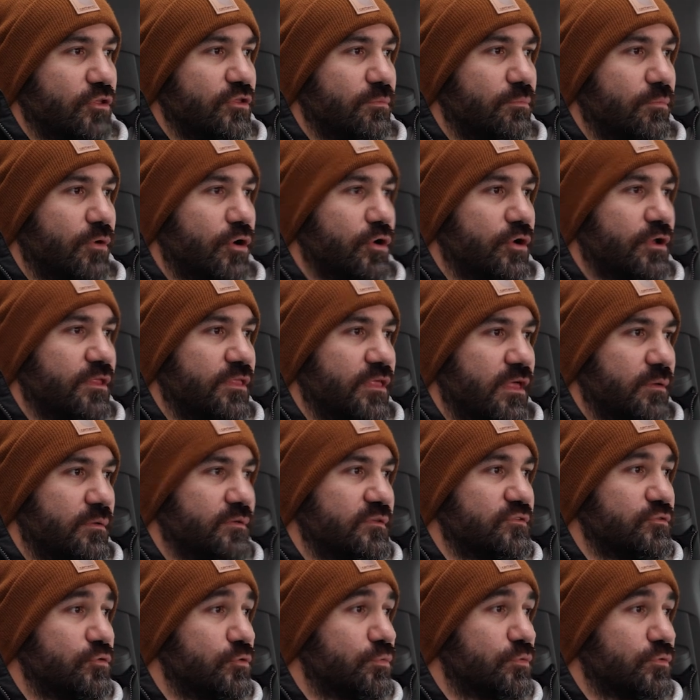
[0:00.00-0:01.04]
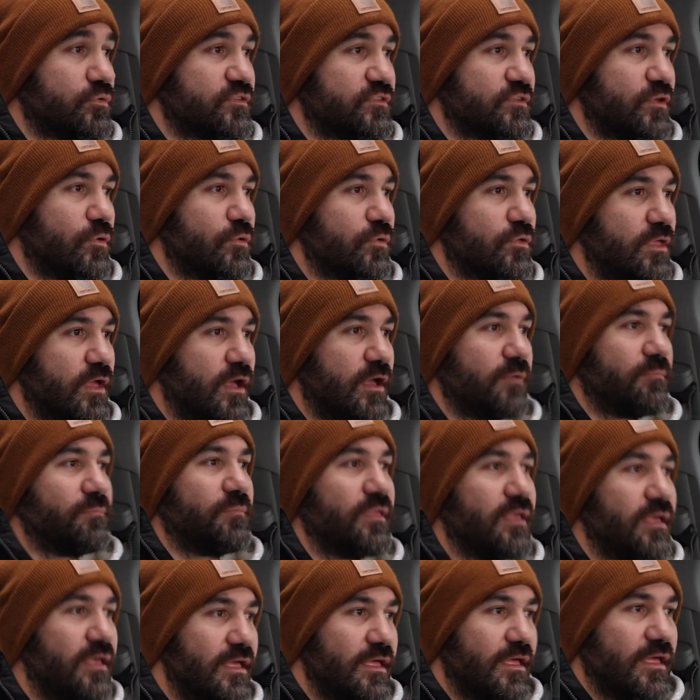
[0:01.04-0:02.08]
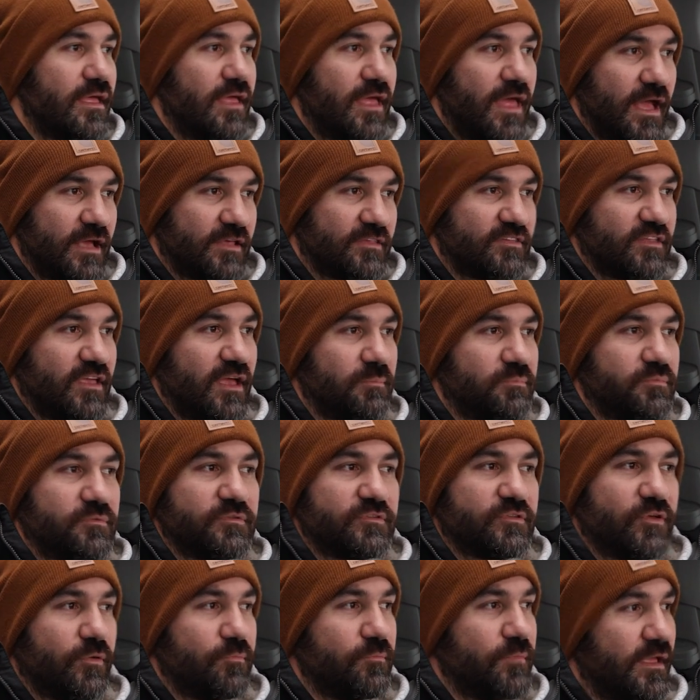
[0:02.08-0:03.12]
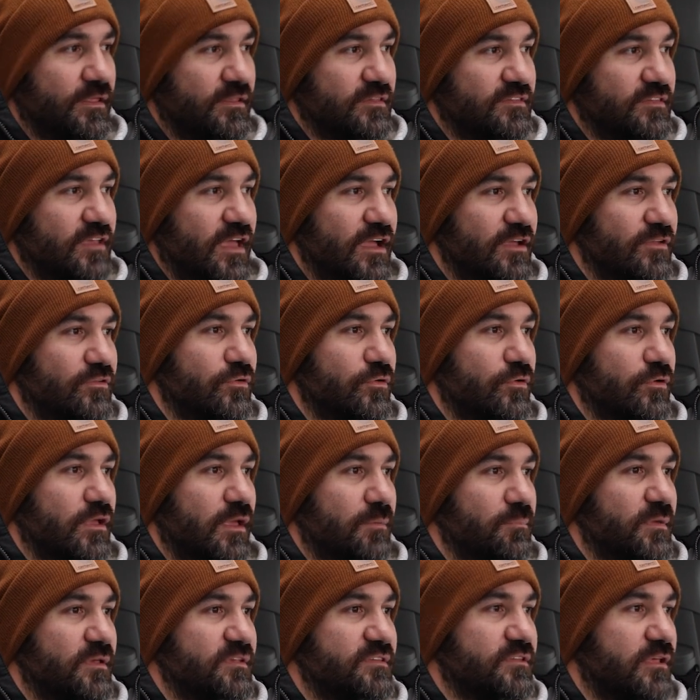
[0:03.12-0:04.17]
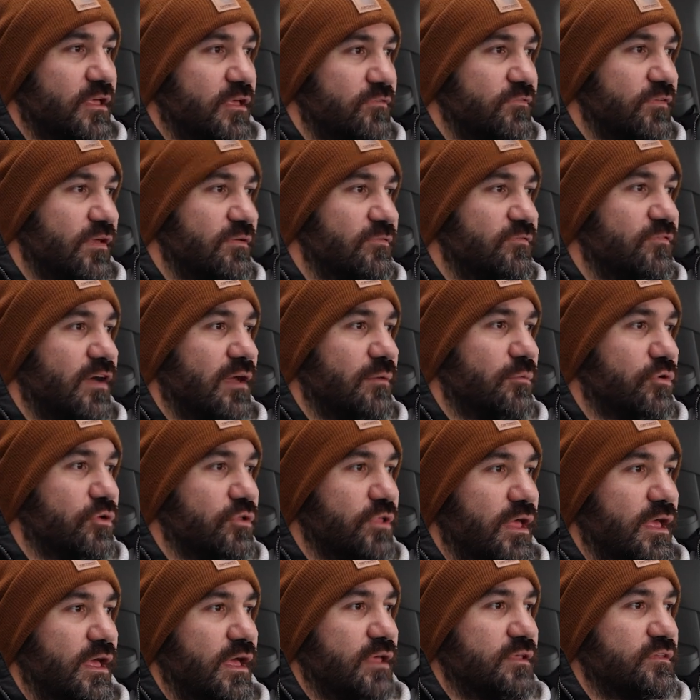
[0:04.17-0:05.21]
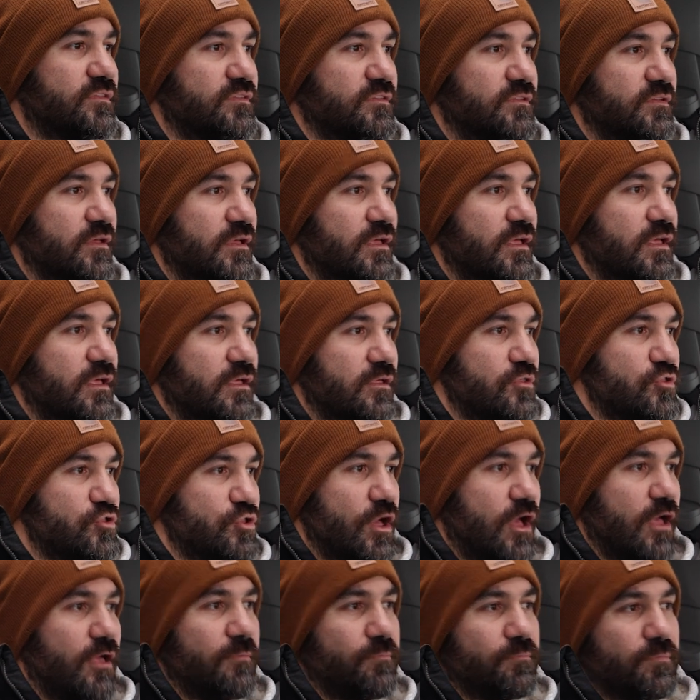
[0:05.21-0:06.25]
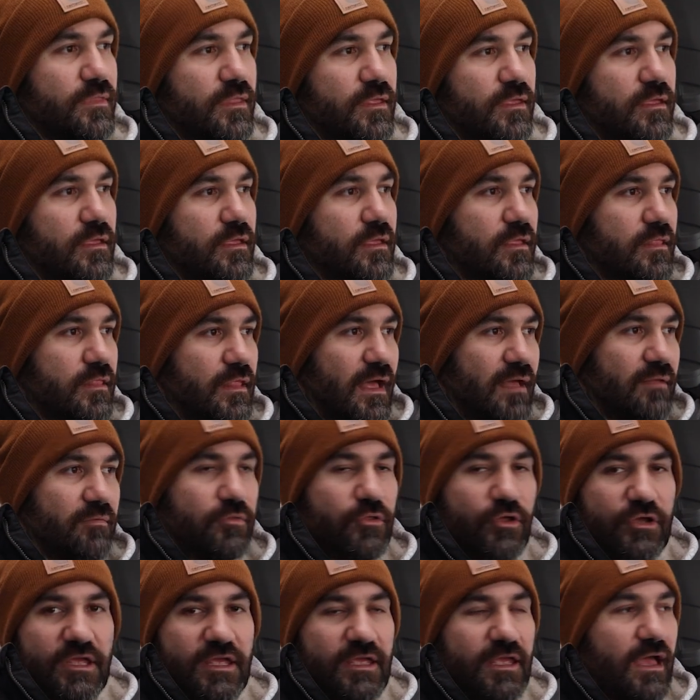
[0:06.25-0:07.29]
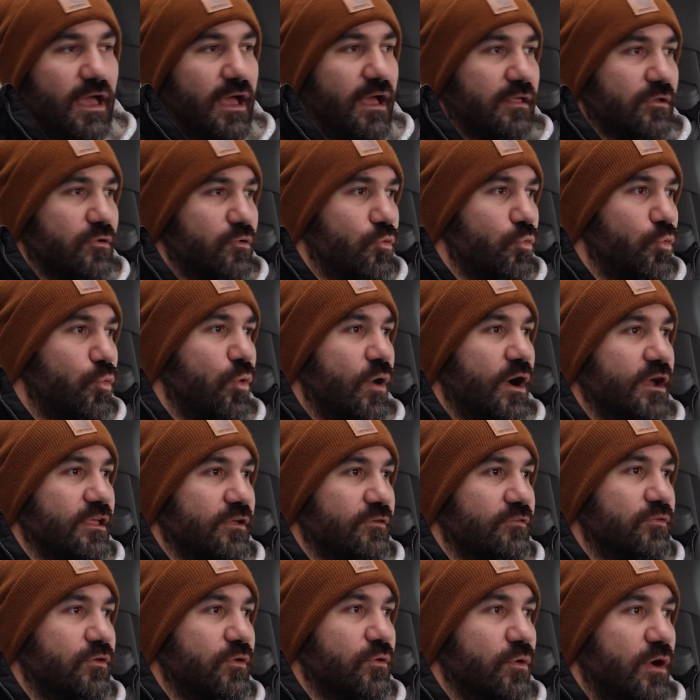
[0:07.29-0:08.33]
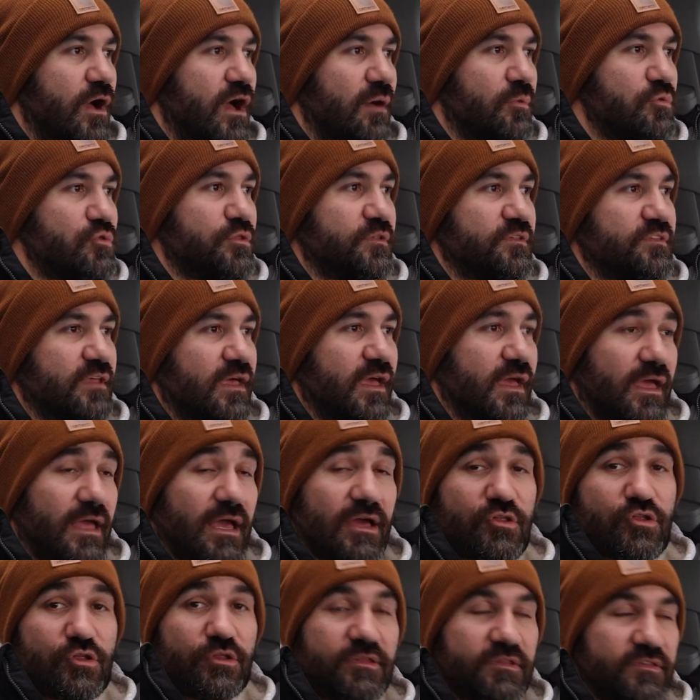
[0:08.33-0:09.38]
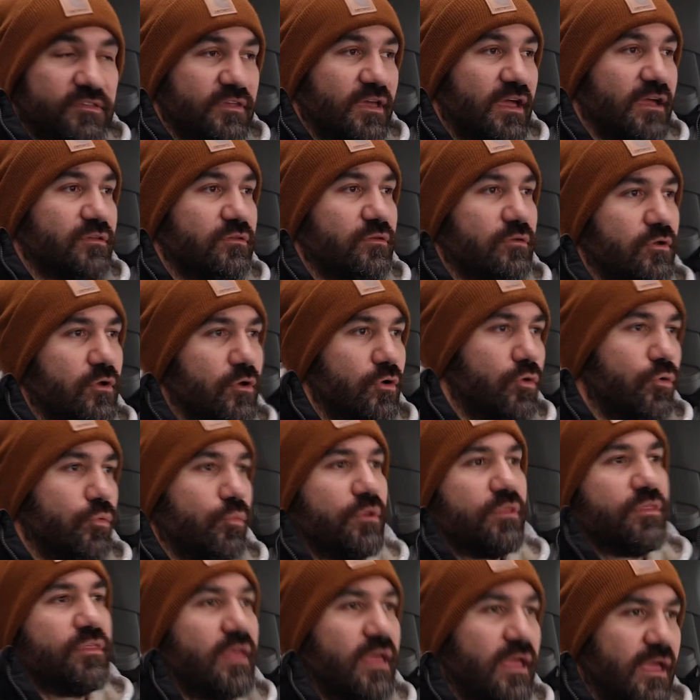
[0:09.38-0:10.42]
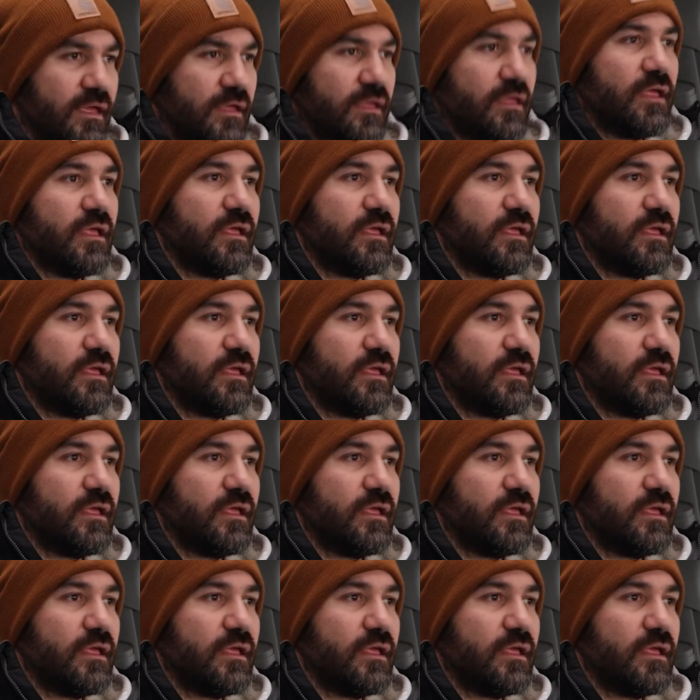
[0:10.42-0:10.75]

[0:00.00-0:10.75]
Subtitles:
on the market that I was super stoked on, except so I decided to get myself a fiberglass shell. Looking at quite a few options, I actually decided to go with a